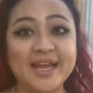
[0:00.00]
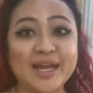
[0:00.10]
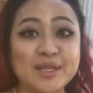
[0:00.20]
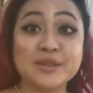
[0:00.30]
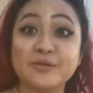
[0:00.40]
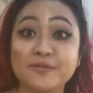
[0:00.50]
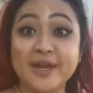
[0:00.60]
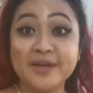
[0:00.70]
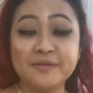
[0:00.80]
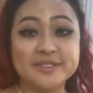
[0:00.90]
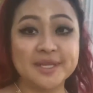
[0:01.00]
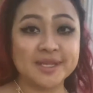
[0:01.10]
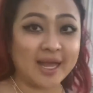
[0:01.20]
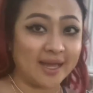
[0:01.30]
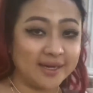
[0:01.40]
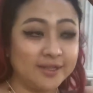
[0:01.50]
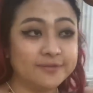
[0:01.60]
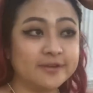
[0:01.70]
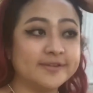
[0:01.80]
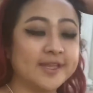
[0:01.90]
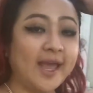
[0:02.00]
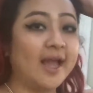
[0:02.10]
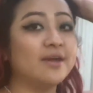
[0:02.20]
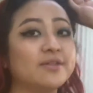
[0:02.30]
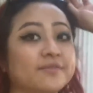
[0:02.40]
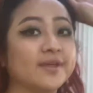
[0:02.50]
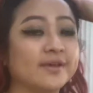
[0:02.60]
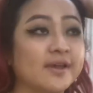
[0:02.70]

guys, so right now we just got in front of the house of the